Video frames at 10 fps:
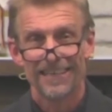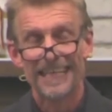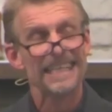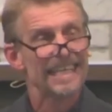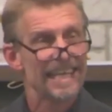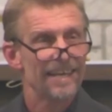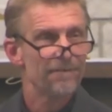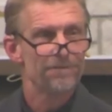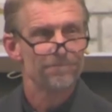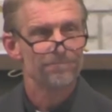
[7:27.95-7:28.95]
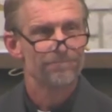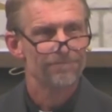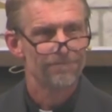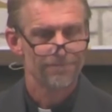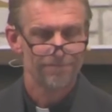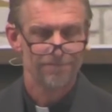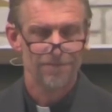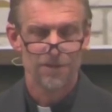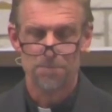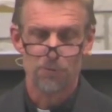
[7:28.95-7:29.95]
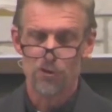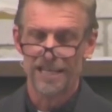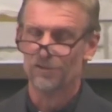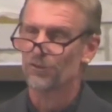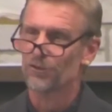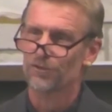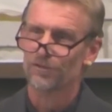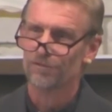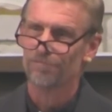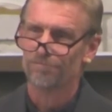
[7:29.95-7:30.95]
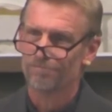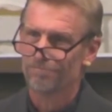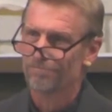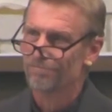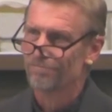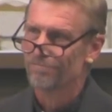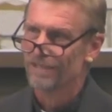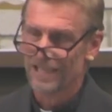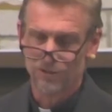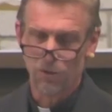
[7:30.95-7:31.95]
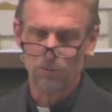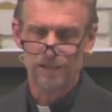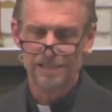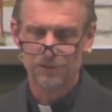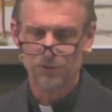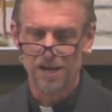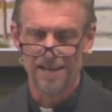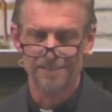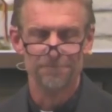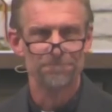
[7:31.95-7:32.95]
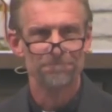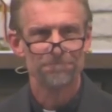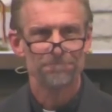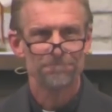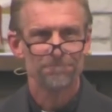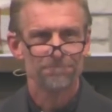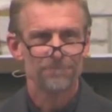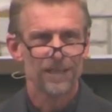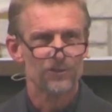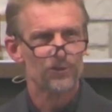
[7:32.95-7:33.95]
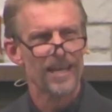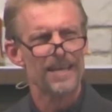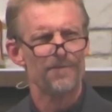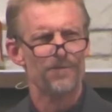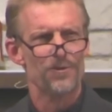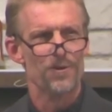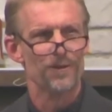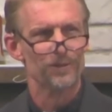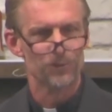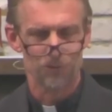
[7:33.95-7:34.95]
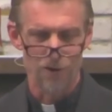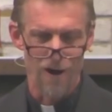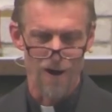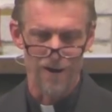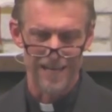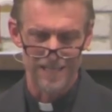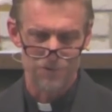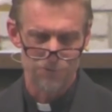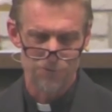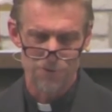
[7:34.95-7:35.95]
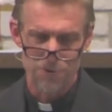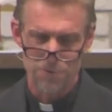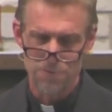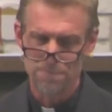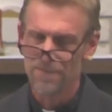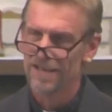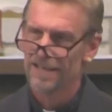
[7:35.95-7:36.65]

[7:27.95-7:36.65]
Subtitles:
He'd give the prince his only son, a savior, strong and true.